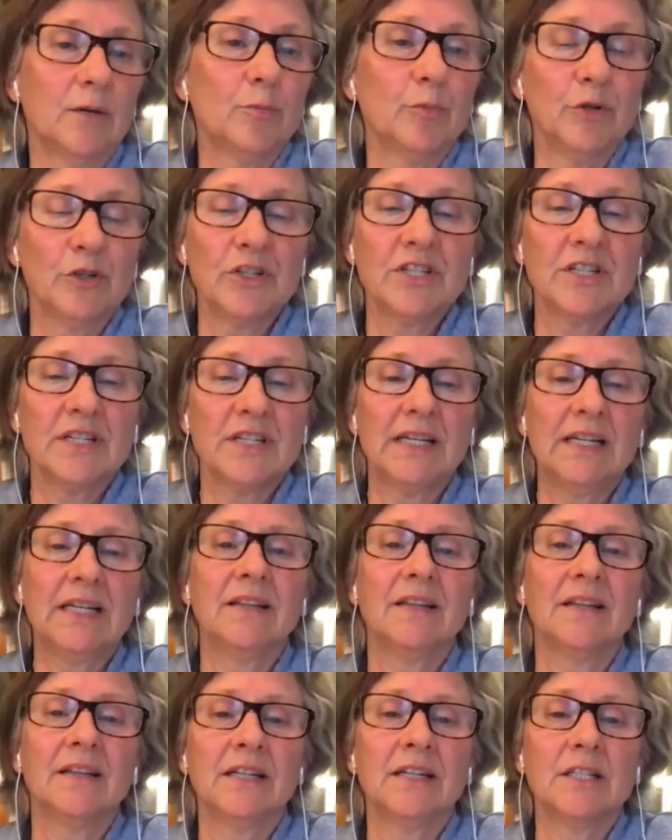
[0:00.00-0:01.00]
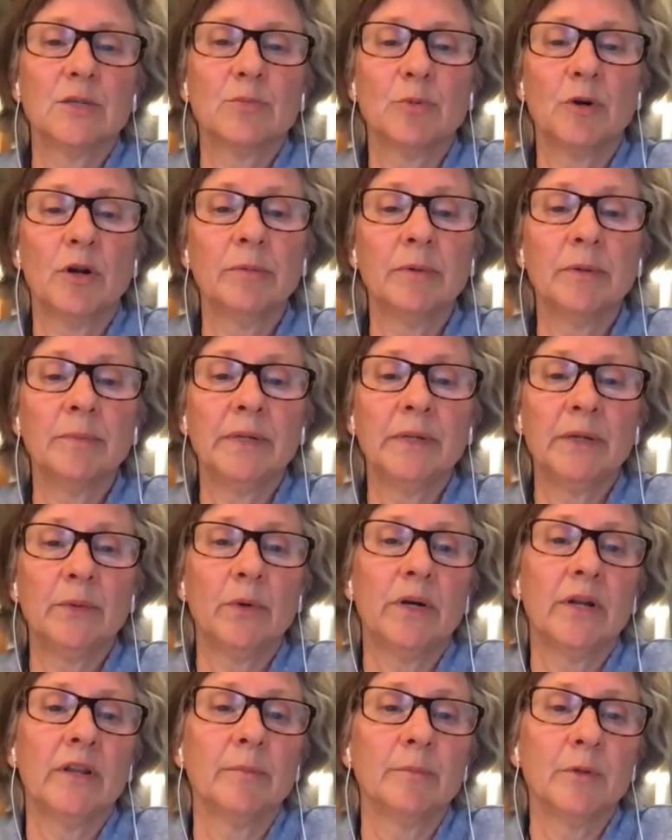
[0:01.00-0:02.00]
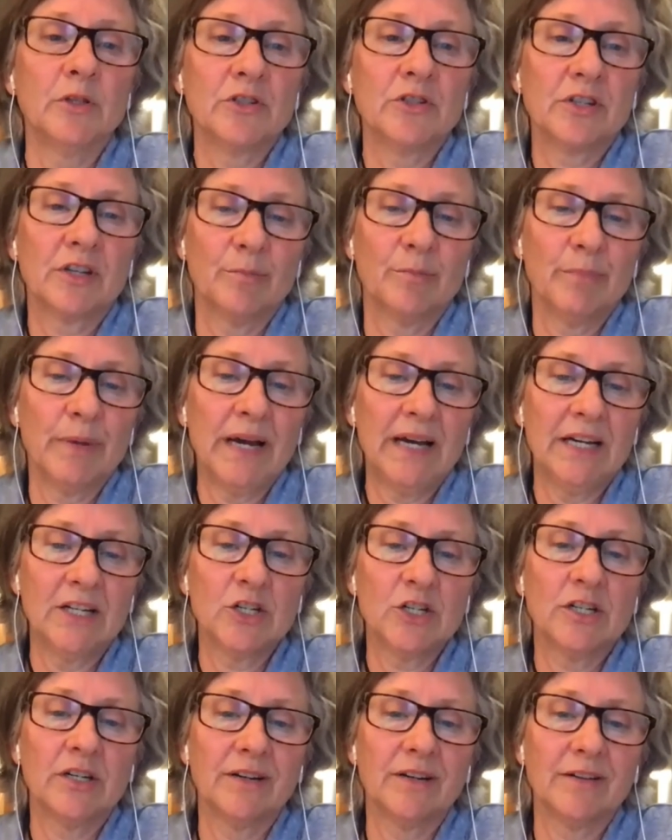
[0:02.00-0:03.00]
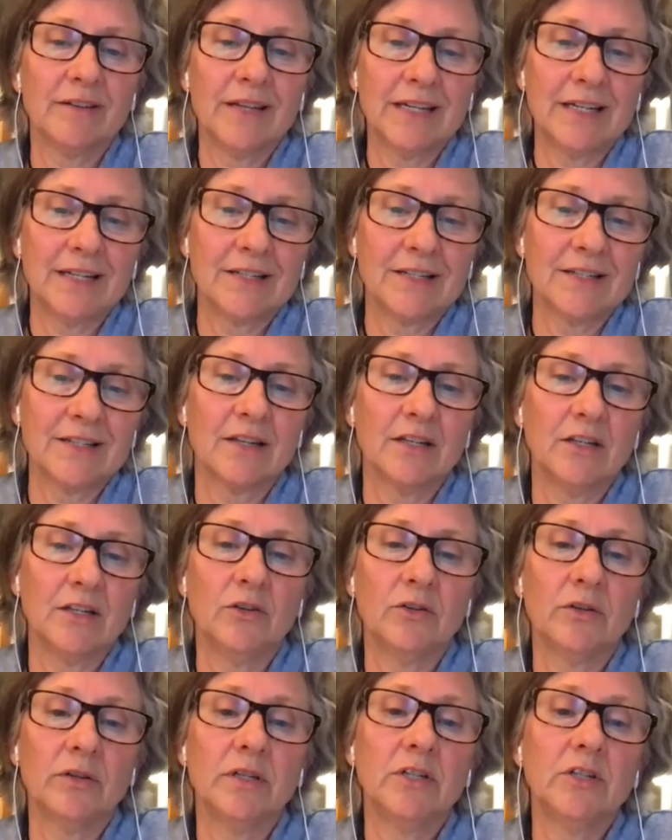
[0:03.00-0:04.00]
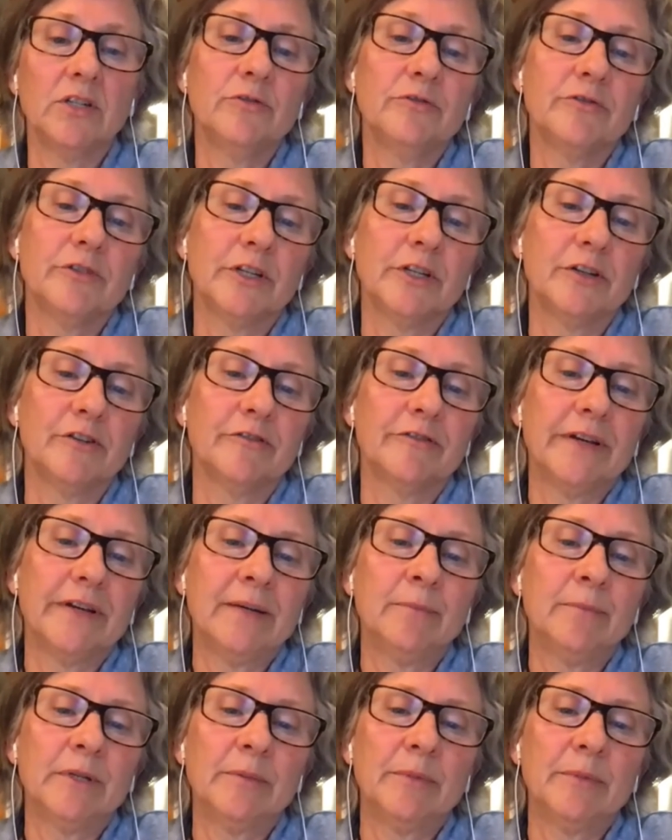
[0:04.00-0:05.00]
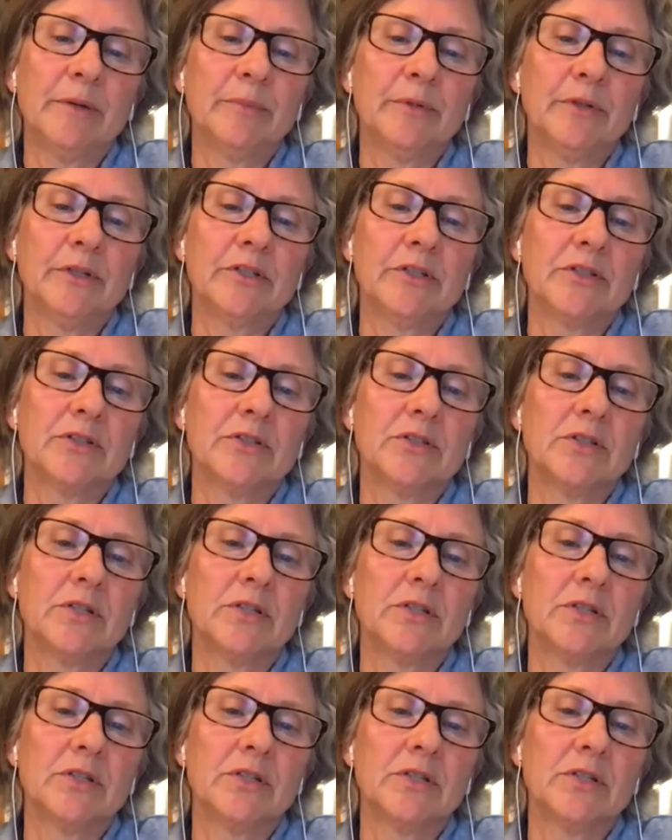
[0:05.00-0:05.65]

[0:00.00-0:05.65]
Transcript: personally that it's probably one of the most compassionate things that you can do for your family members,